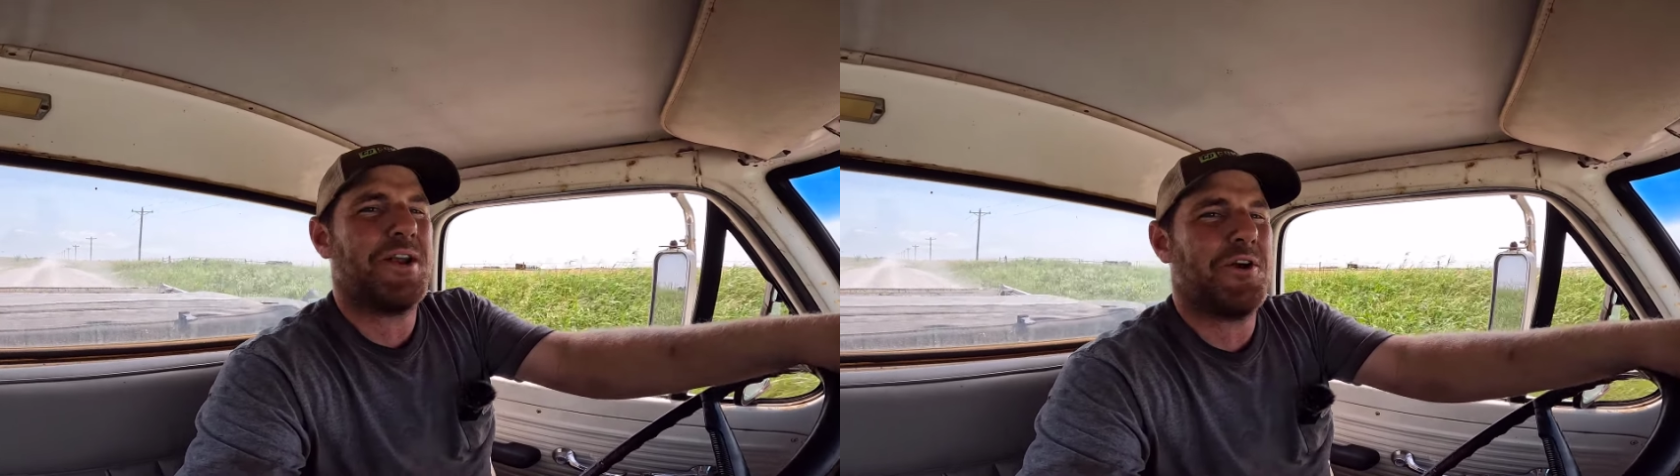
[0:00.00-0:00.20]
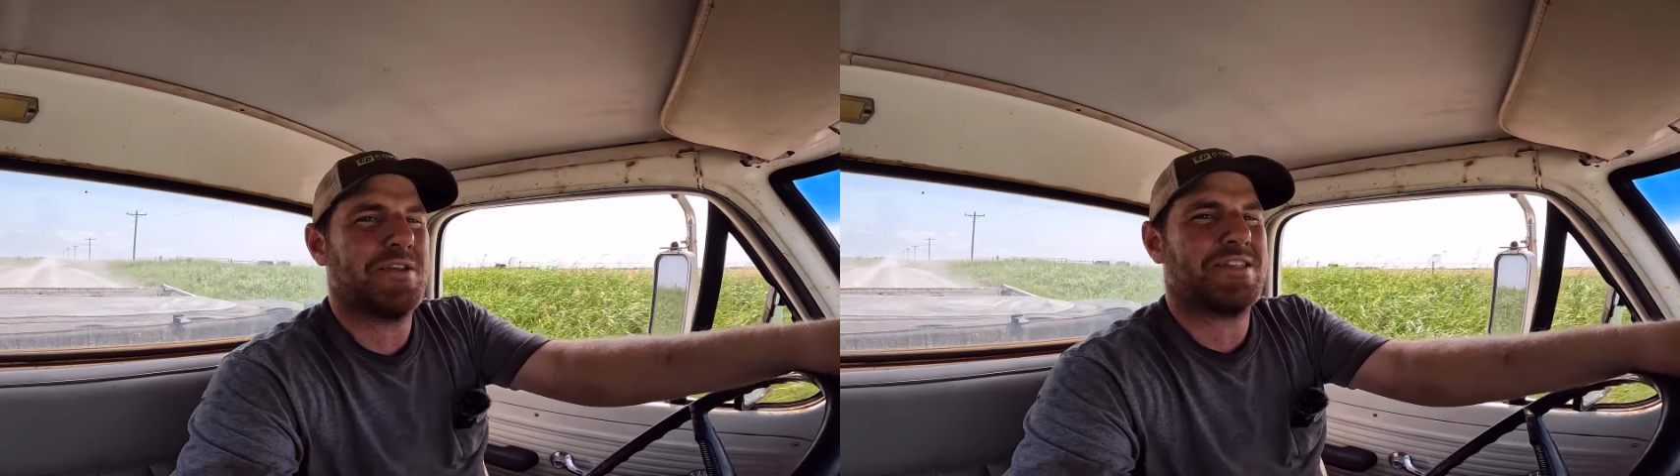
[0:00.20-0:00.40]

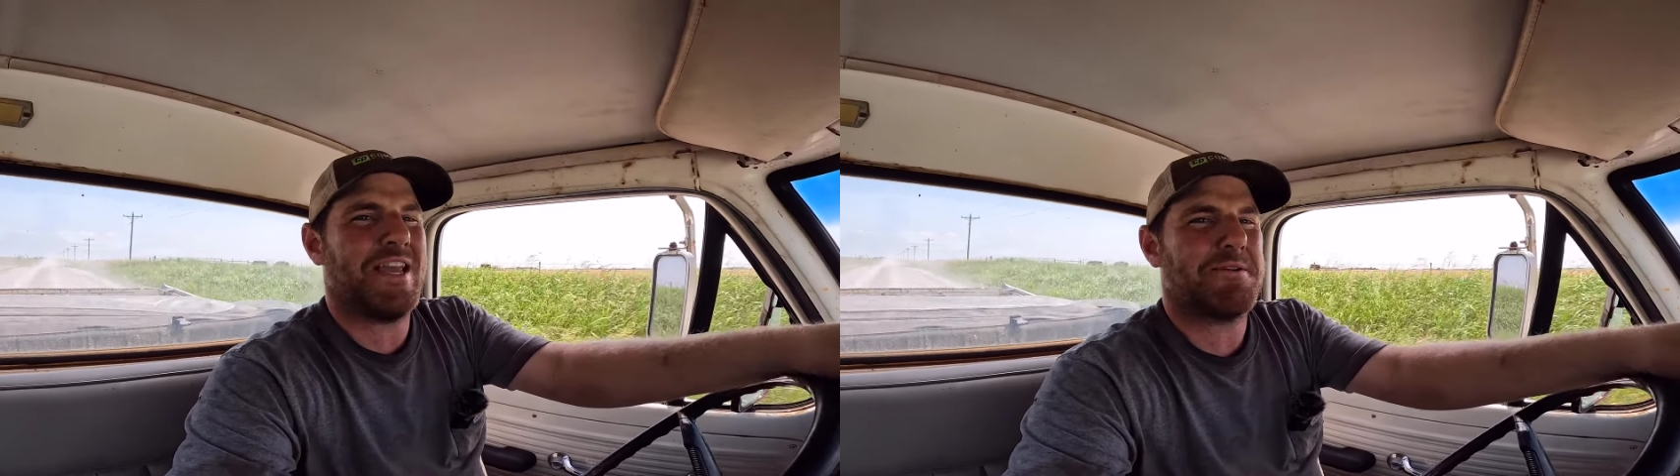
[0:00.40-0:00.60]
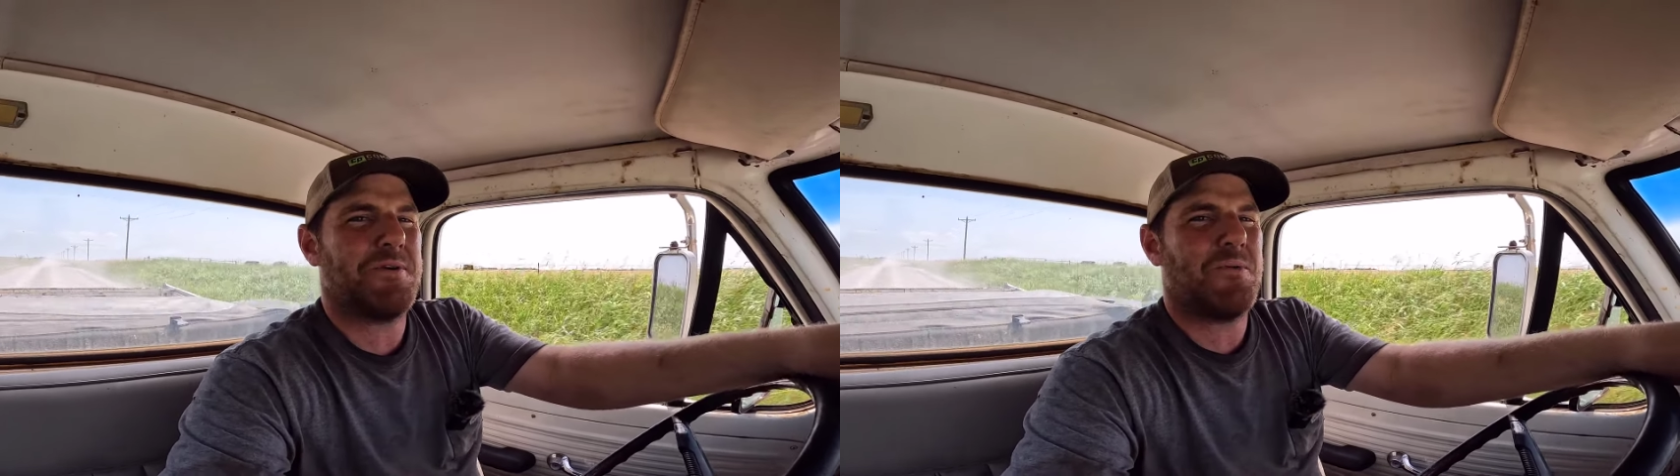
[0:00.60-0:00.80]
I know it's
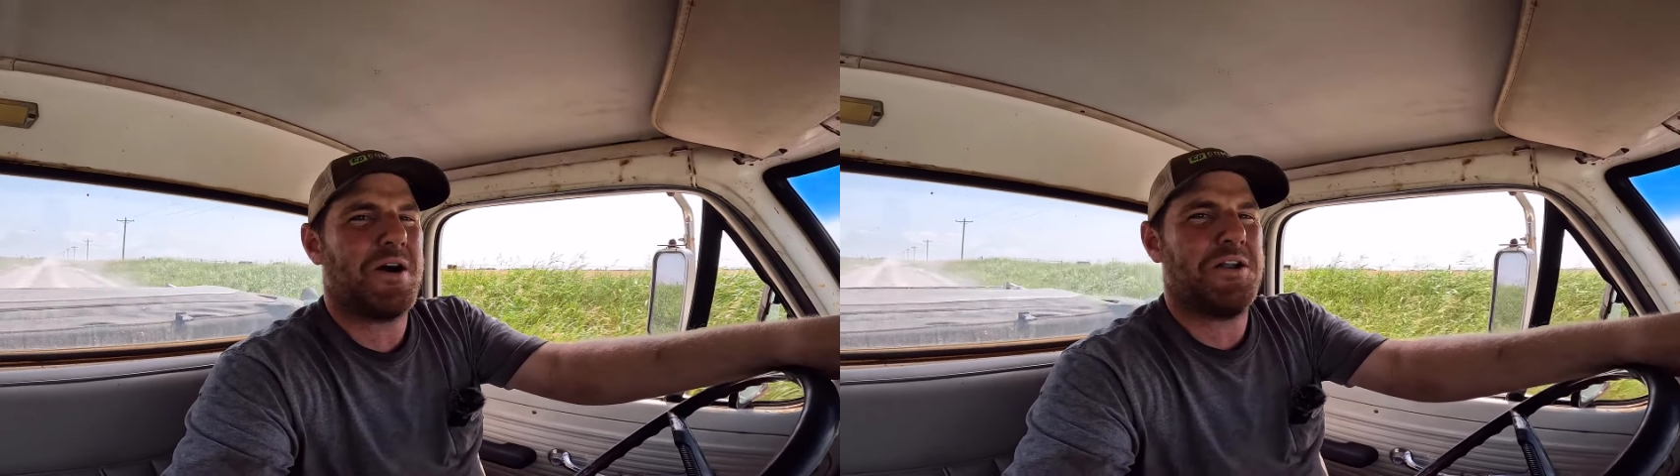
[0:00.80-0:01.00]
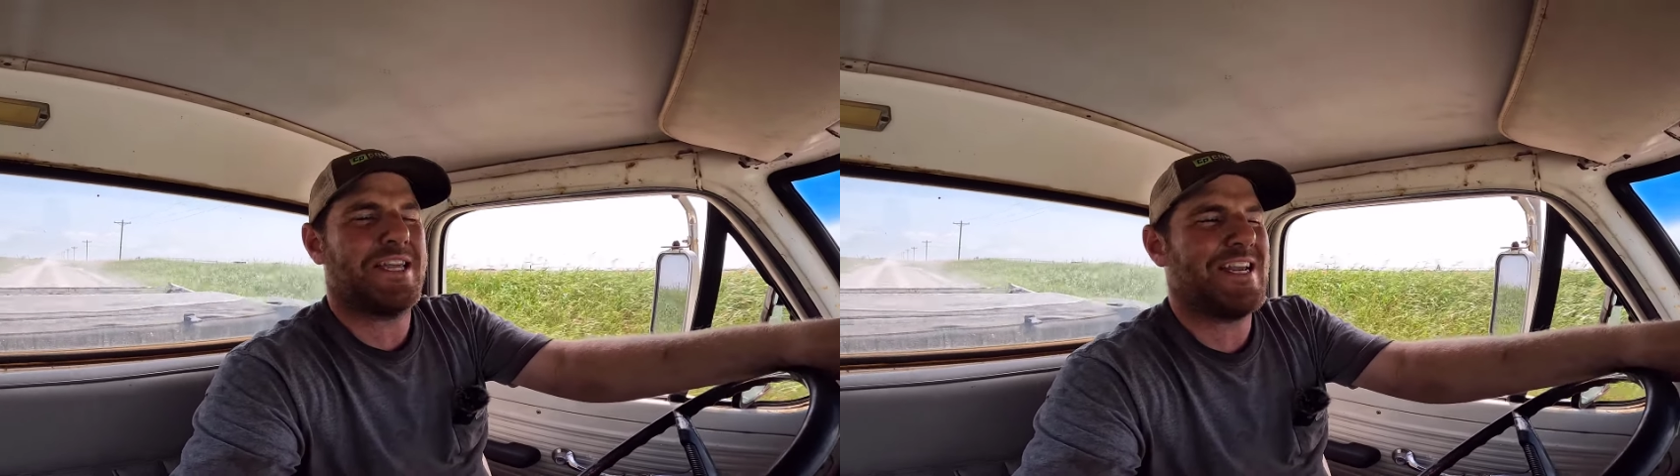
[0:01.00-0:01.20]
taken me a
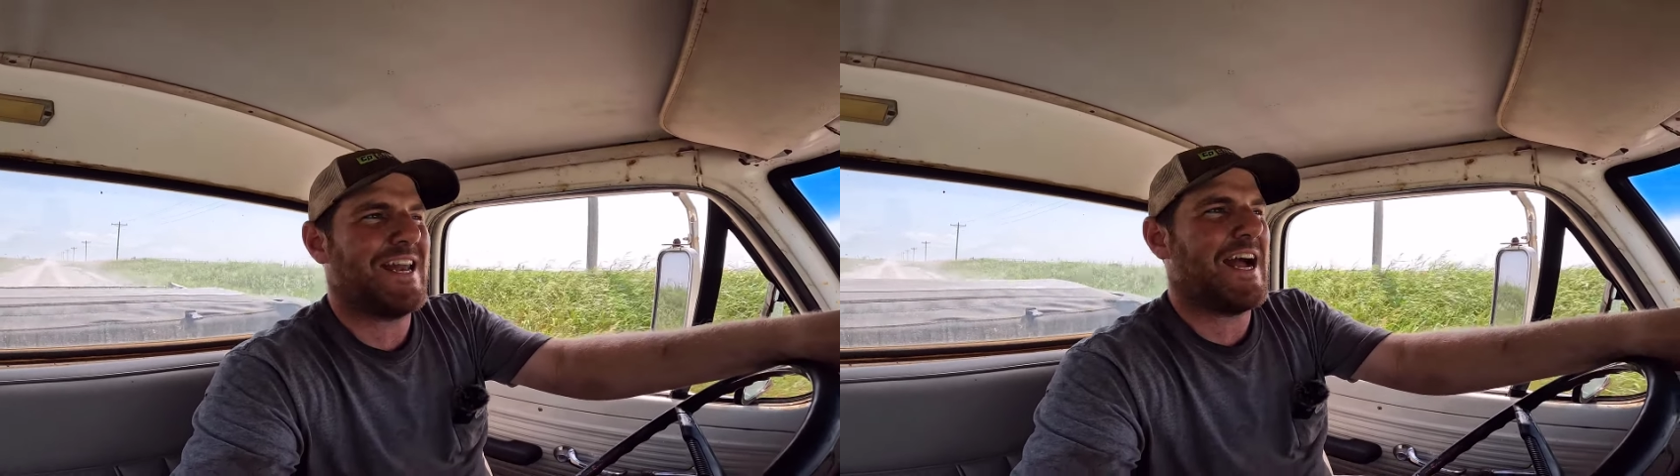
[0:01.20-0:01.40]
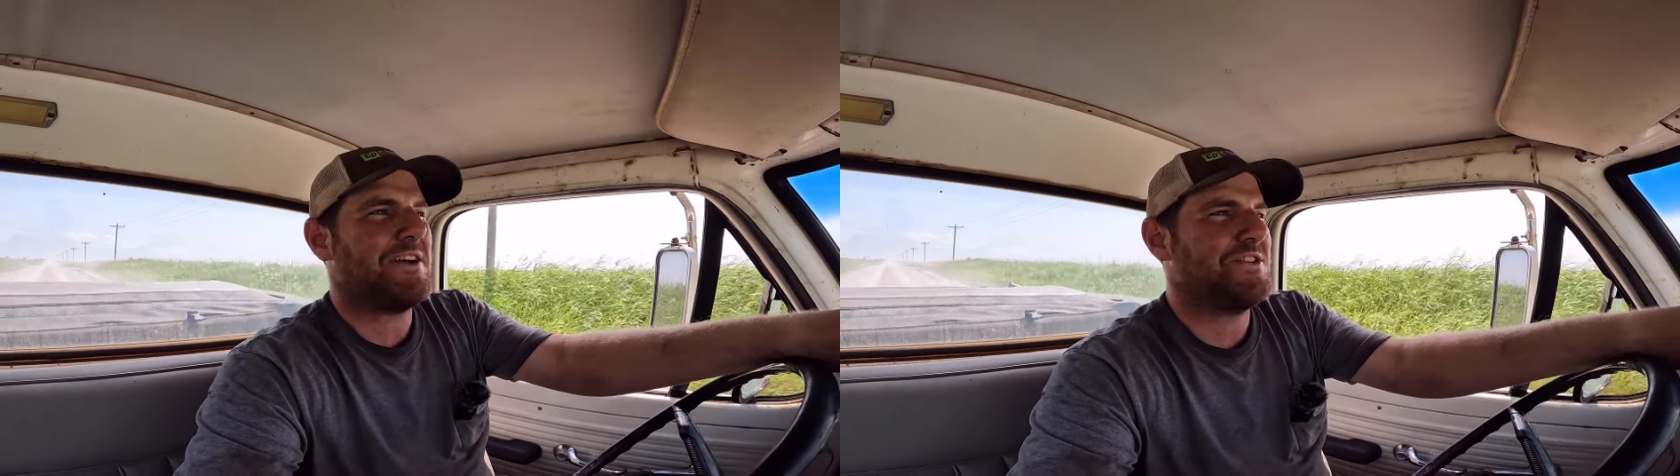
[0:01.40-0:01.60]
while to get
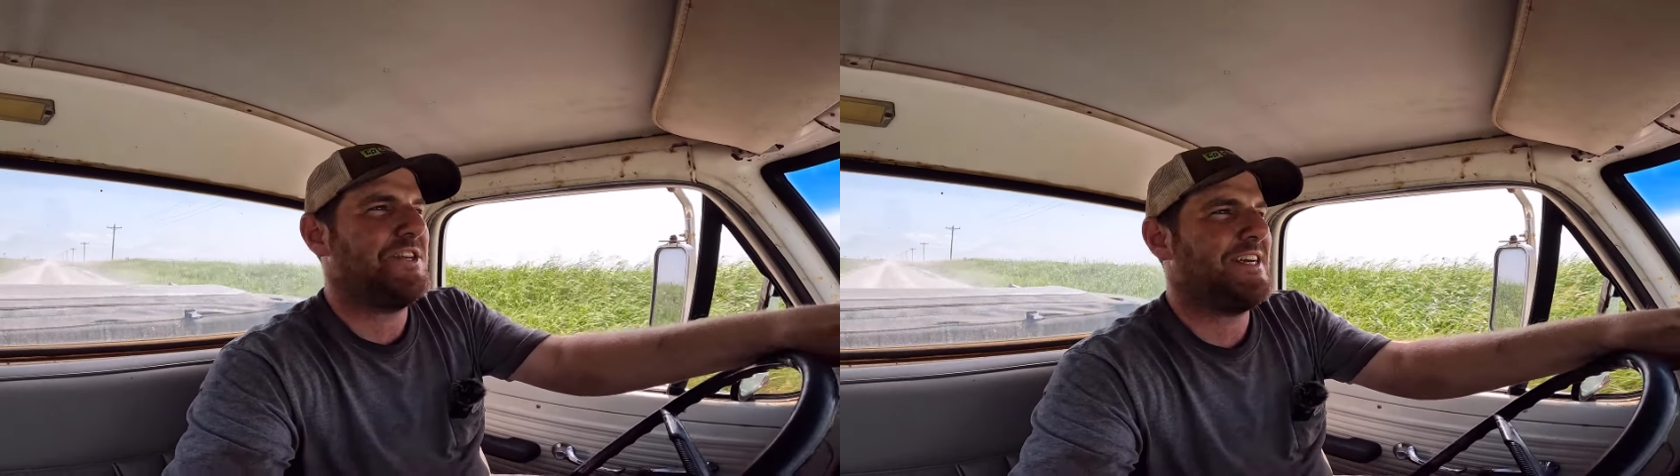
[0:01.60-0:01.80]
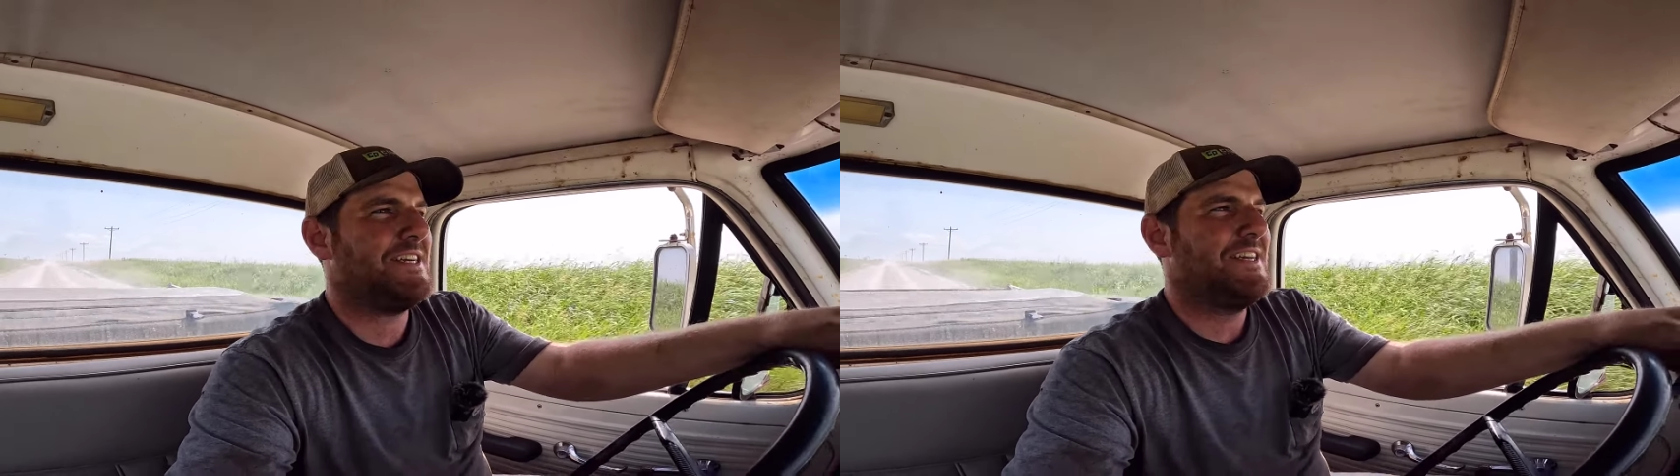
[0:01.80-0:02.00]
it out
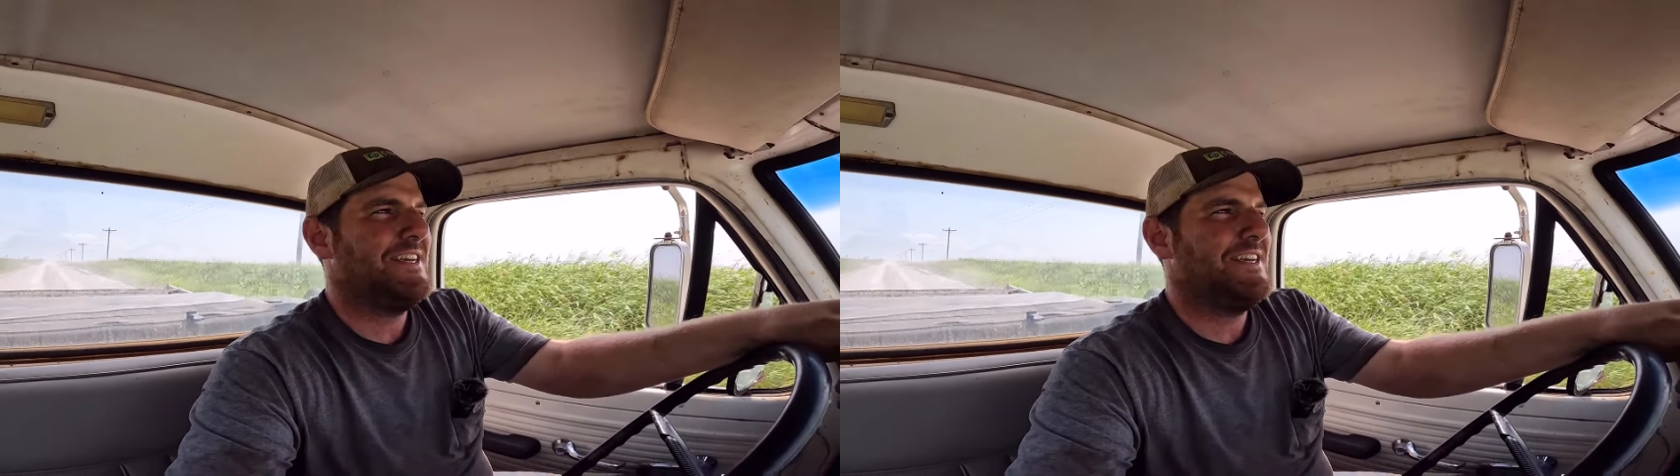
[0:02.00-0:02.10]
to you,